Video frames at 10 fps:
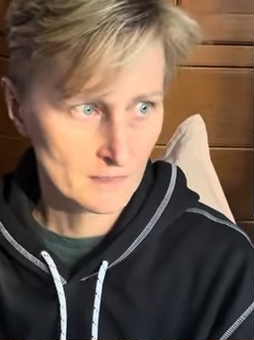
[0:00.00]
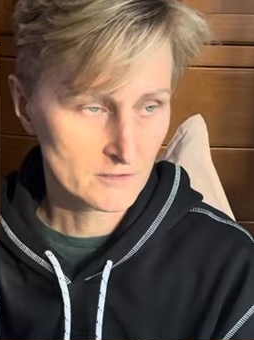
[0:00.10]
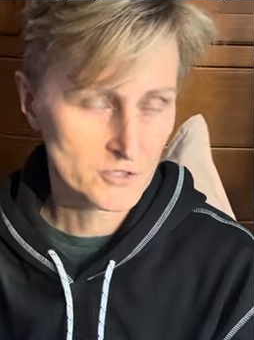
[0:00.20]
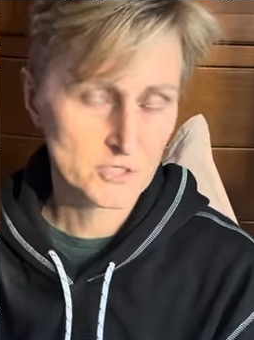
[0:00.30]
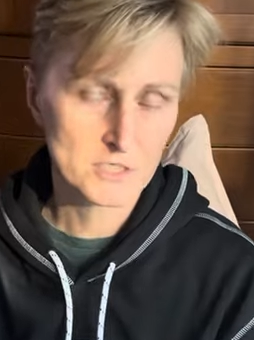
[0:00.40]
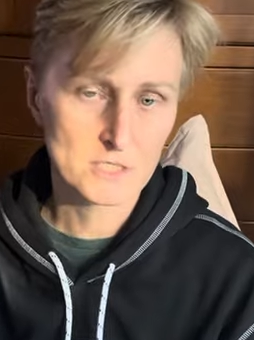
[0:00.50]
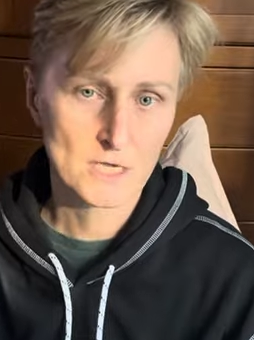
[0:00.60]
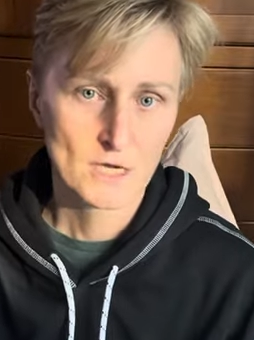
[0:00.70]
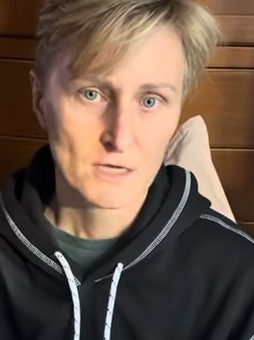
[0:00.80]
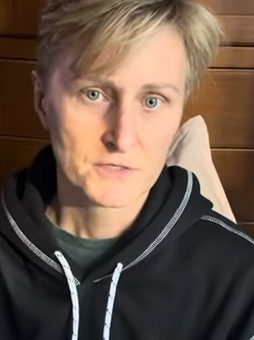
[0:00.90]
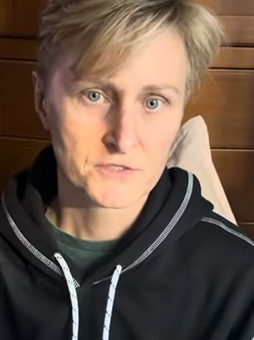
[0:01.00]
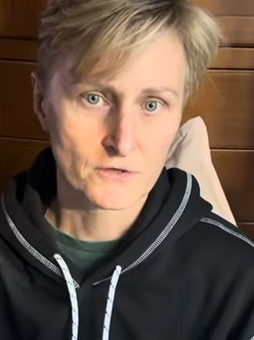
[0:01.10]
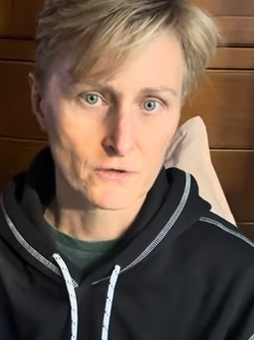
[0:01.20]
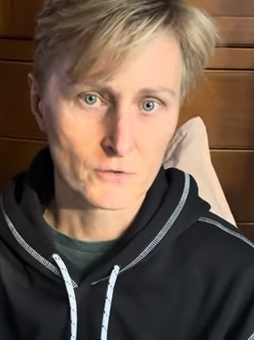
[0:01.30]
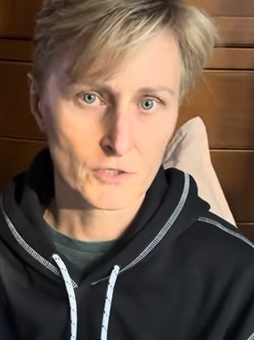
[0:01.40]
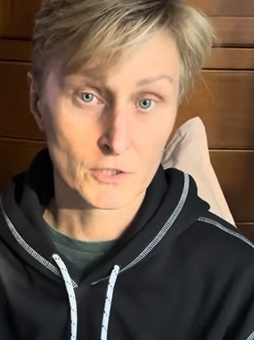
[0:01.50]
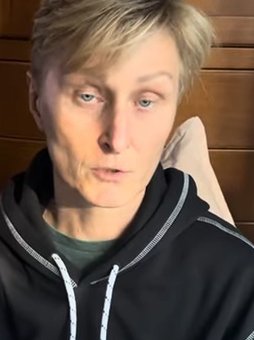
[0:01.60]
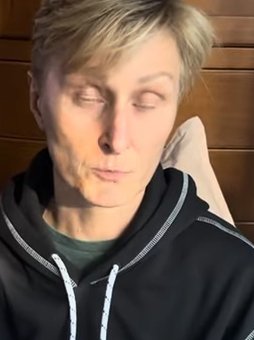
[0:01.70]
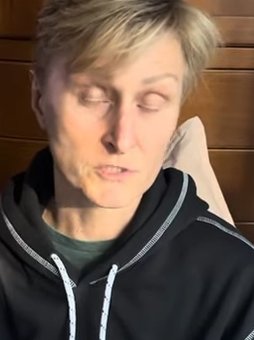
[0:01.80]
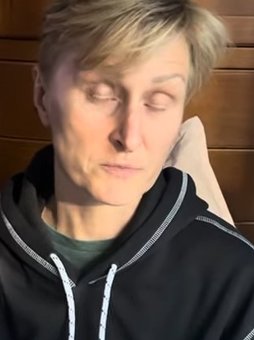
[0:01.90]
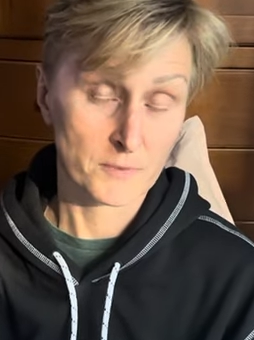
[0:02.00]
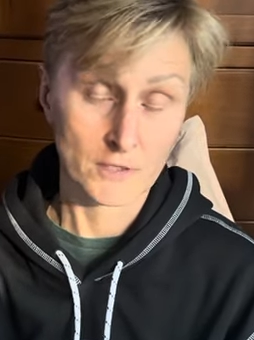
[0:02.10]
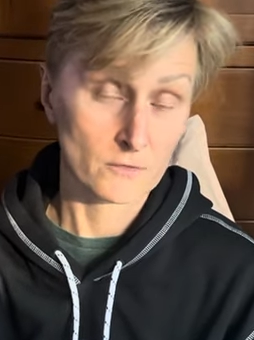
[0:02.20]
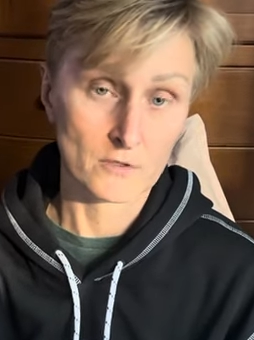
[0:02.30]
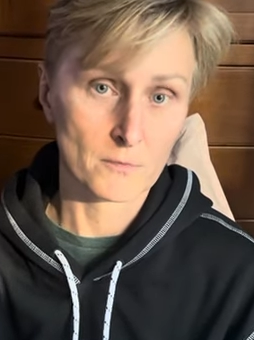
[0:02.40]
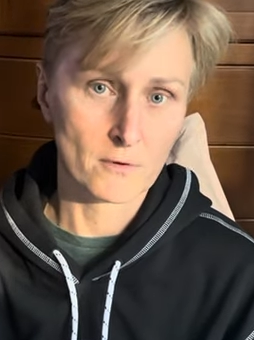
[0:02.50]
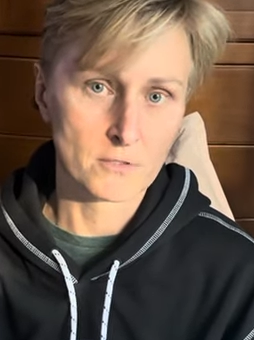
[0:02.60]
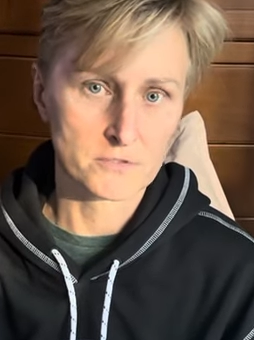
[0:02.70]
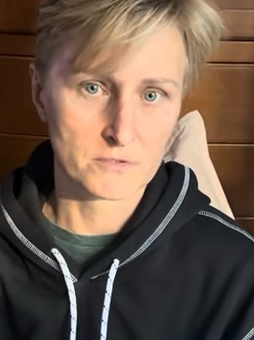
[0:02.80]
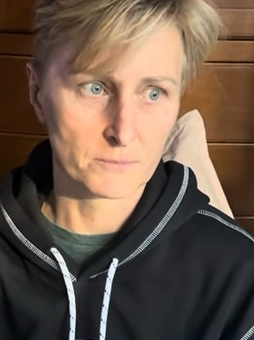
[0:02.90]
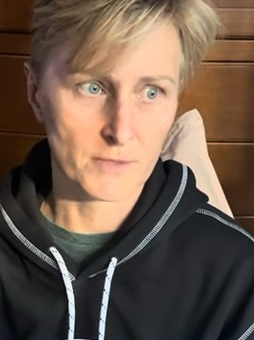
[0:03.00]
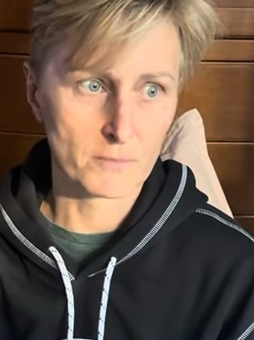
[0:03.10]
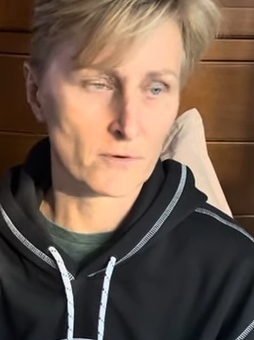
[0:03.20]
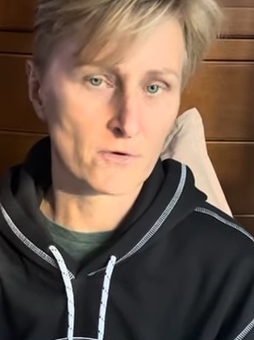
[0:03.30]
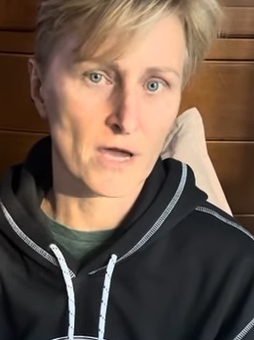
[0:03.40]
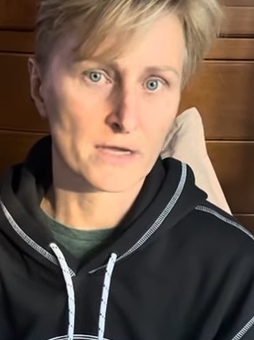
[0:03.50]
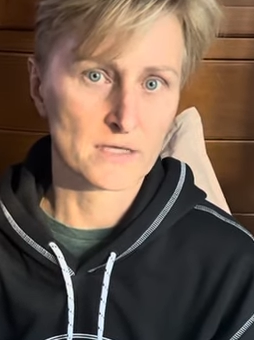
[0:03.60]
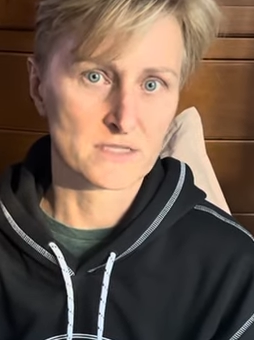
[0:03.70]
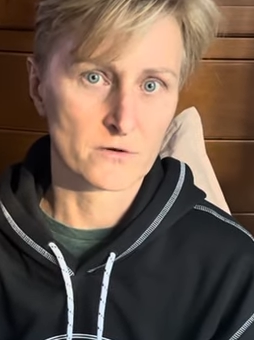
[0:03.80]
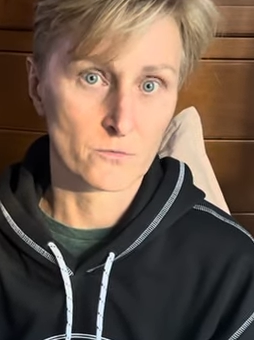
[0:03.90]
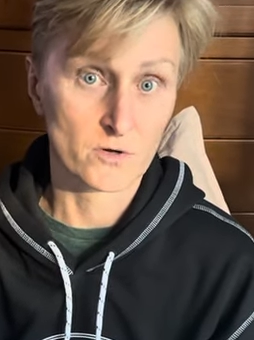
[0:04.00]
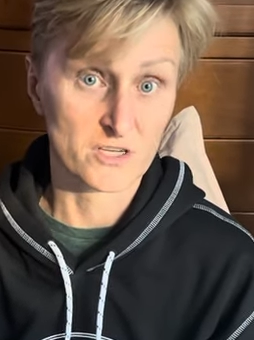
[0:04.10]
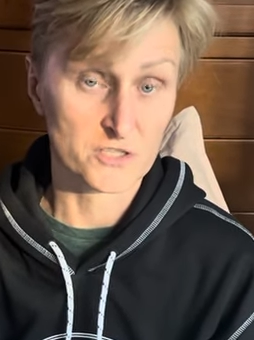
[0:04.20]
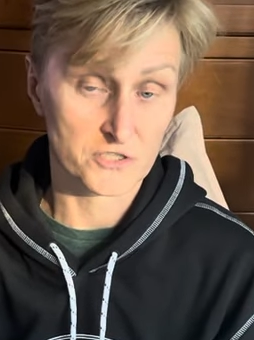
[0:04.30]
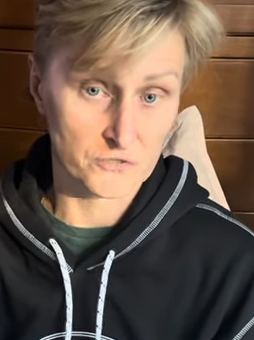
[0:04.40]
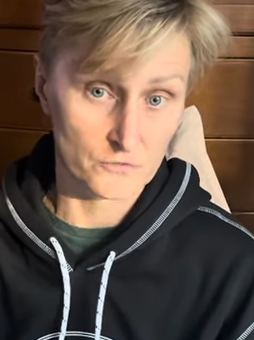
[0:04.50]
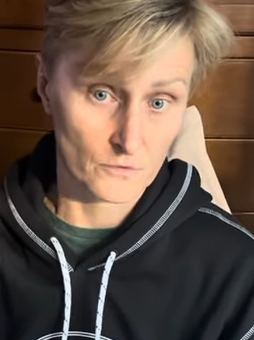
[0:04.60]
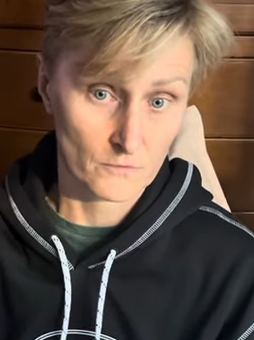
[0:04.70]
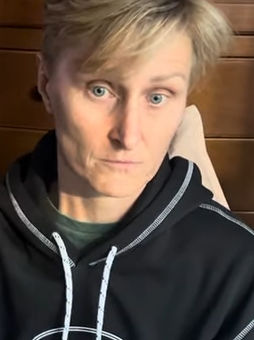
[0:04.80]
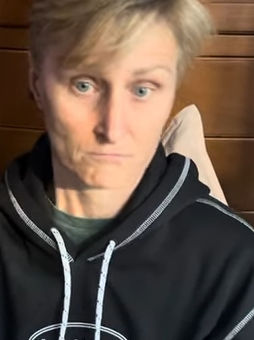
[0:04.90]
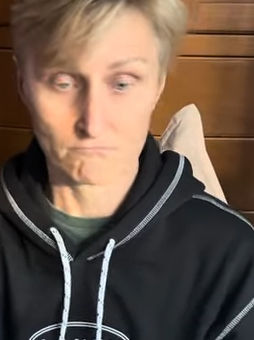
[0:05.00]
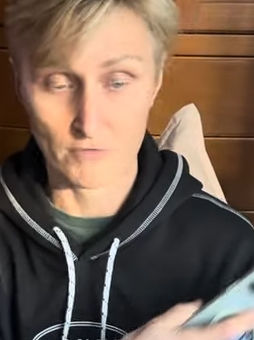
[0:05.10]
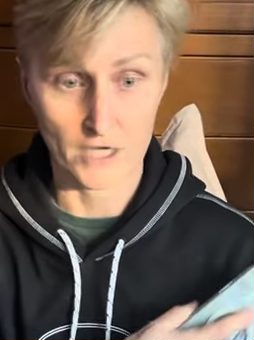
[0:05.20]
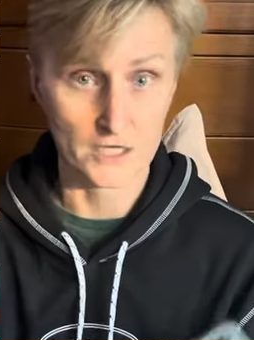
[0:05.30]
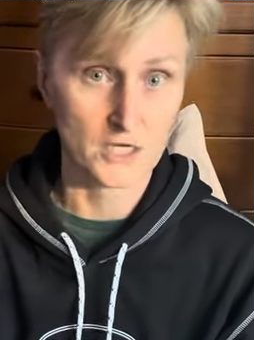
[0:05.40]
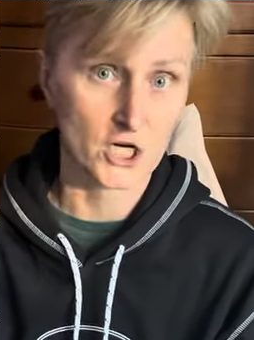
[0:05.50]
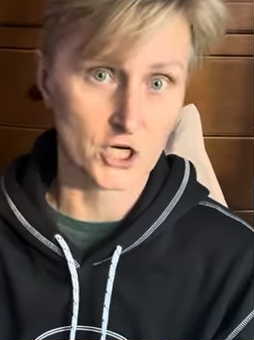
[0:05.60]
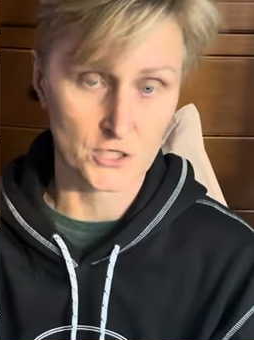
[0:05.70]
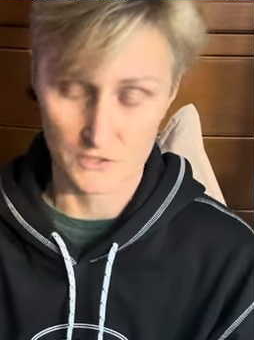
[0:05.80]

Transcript: the sheet. So you cannot put spin on the ball. So the ping pong rackets are really just to hit hard.